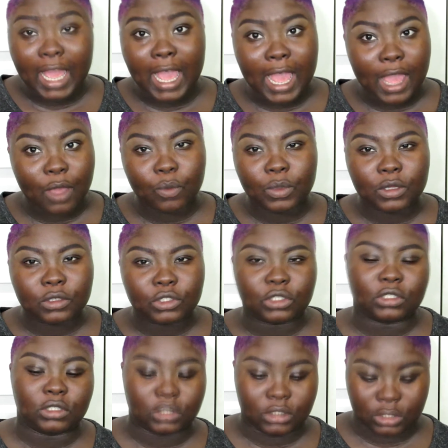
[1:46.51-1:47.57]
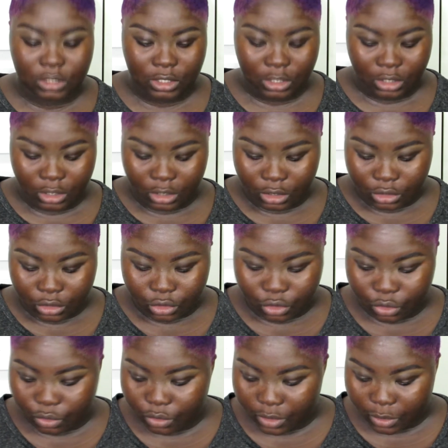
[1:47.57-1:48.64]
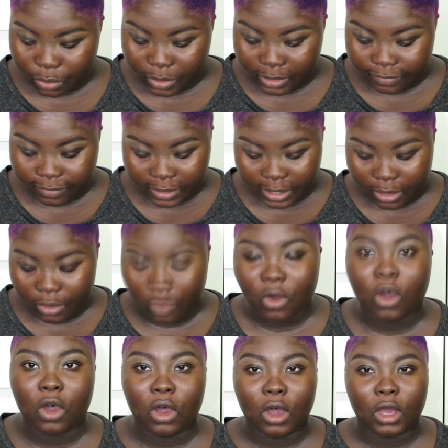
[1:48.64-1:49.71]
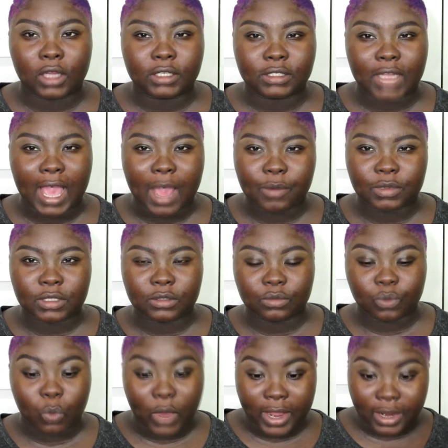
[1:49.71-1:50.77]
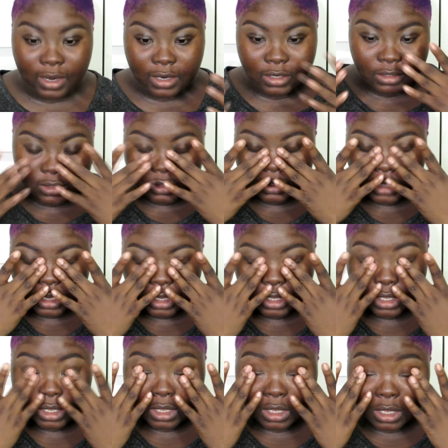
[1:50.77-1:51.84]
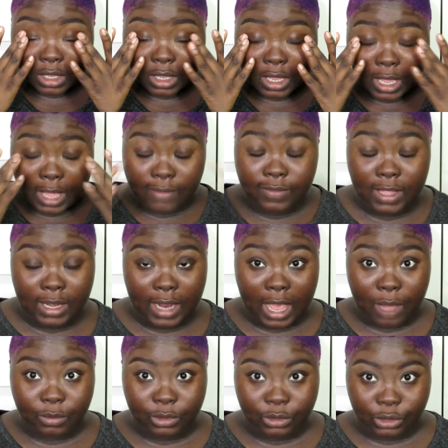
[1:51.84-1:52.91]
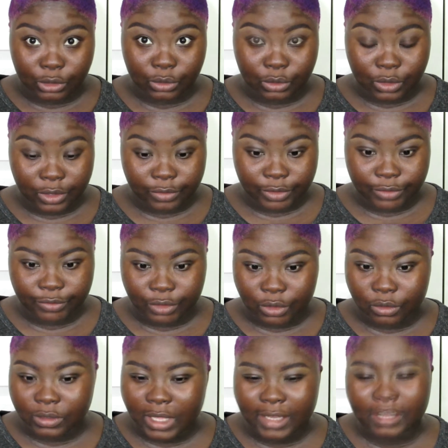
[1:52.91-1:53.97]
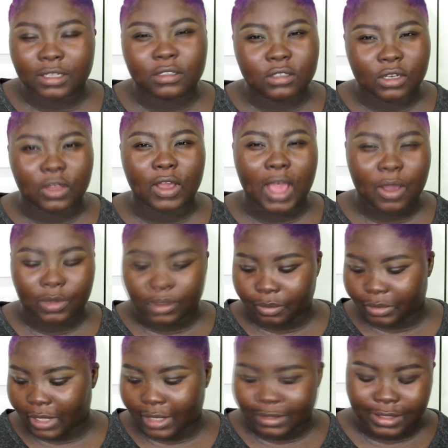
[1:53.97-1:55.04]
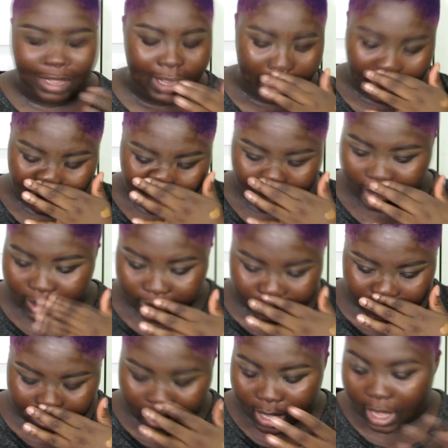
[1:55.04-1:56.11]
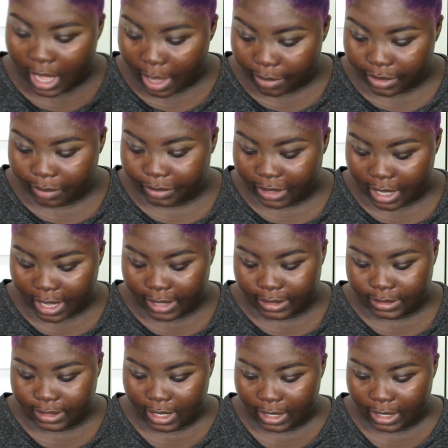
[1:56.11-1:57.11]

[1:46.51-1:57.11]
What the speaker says: I will just do a quick video on how it wears, and then I will do a review, like, you know, how it applies, not how it wears, how it applies.